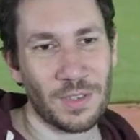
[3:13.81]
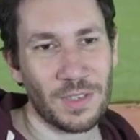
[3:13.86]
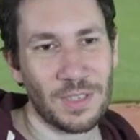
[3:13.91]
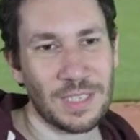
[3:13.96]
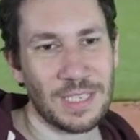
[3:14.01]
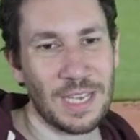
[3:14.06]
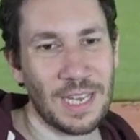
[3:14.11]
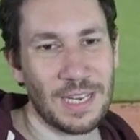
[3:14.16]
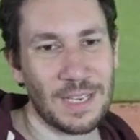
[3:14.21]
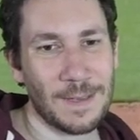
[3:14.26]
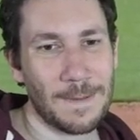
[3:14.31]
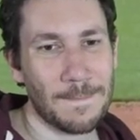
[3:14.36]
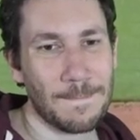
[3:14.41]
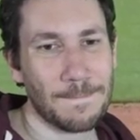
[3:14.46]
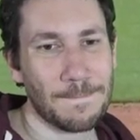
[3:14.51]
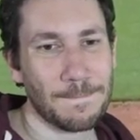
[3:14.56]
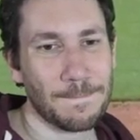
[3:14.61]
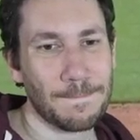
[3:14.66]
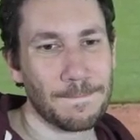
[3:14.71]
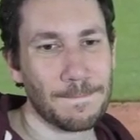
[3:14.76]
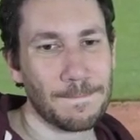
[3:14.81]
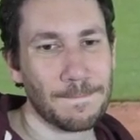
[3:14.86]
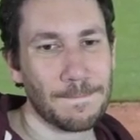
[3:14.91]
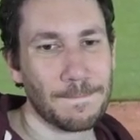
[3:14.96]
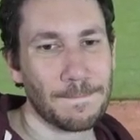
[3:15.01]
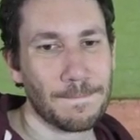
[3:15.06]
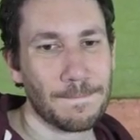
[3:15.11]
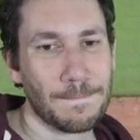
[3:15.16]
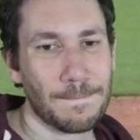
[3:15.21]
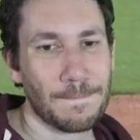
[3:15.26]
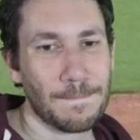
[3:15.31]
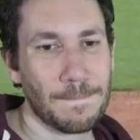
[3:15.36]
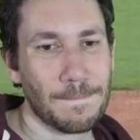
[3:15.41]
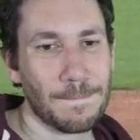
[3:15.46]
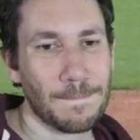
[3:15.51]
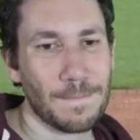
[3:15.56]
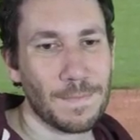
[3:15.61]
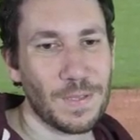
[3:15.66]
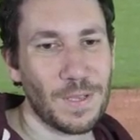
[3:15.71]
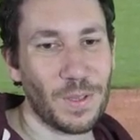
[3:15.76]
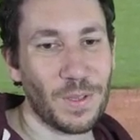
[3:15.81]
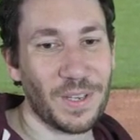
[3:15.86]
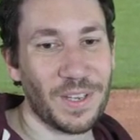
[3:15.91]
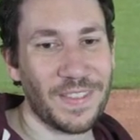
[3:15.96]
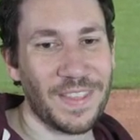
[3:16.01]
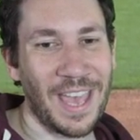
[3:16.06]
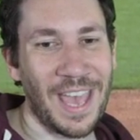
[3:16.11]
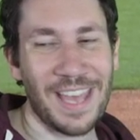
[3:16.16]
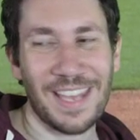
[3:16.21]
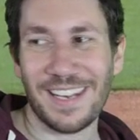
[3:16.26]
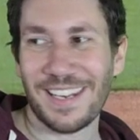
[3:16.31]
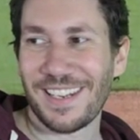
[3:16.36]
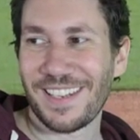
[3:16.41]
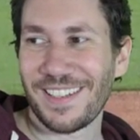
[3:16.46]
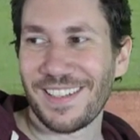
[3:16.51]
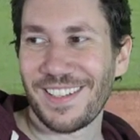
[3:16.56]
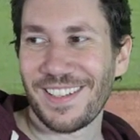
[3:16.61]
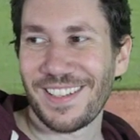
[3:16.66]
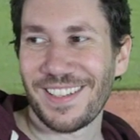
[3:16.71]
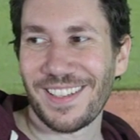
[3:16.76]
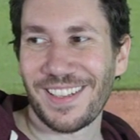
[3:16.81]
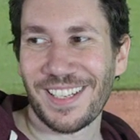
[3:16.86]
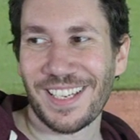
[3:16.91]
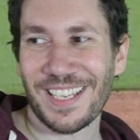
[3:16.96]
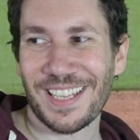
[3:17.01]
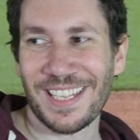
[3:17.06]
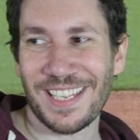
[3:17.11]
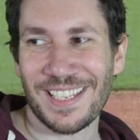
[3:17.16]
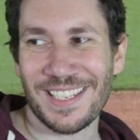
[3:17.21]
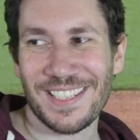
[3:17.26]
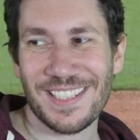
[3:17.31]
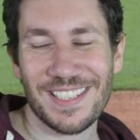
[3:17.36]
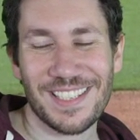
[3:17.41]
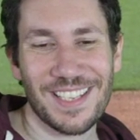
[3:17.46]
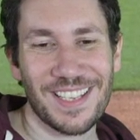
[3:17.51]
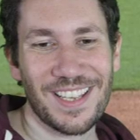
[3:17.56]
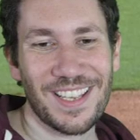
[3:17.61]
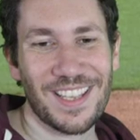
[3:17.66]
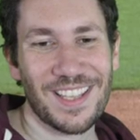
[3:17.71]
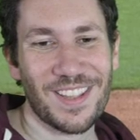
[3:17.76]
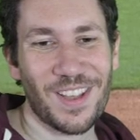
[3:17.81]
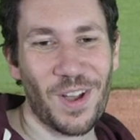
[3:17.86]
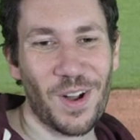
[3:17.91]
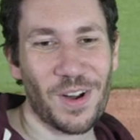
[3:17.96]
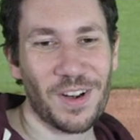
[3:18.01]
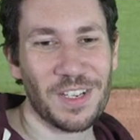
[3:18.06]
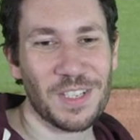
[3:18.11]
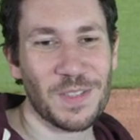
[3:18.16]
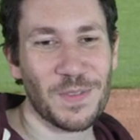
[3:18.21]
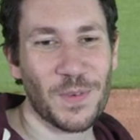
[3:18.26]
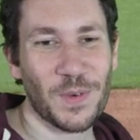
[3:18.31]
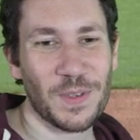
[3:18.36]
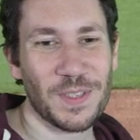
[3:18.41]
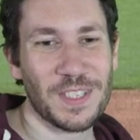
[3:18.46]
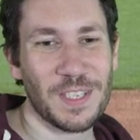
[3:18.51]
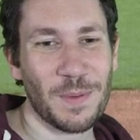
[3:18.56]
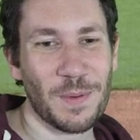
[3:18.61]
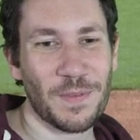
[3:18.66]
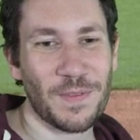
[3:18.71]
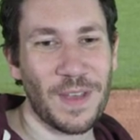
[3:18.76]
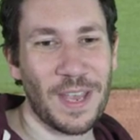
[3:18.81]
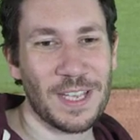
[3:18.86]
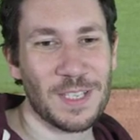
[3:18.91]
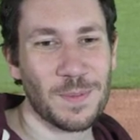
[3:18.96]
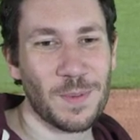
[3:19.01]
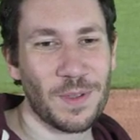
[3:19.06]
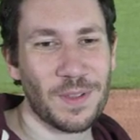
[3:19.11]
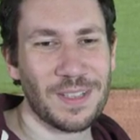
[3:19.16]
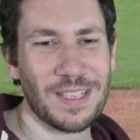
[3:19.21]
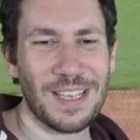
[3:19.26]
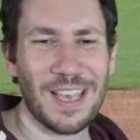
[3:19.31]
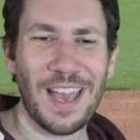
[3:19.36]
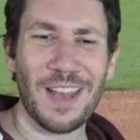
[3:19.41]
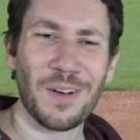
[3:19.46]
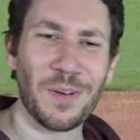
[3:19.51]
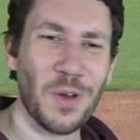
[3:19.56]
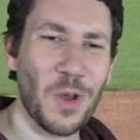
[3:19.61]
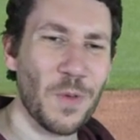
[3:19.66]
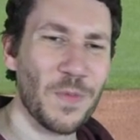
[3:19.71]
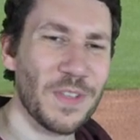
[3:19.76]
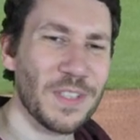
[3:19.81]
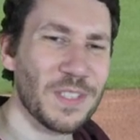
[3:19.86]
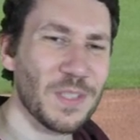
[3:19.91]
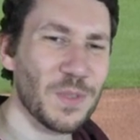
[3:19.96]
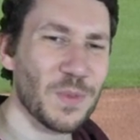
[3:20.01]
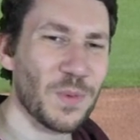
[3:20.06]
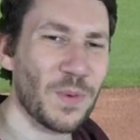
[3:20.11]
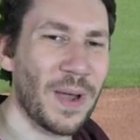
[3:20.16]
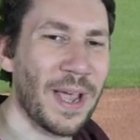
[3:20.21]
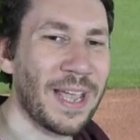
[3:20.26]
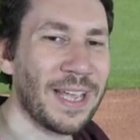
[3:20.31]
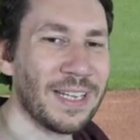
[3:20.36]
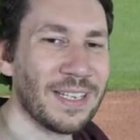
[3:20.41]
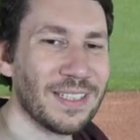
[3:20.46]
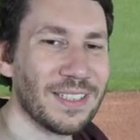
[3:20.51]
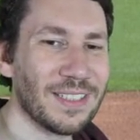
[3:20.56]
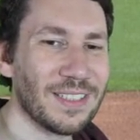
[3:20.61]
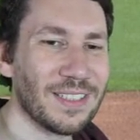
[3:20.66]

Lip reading: Couldn't get it. Look at that. Look at this. The hardest four-seamer fastball. I don't know if this is right.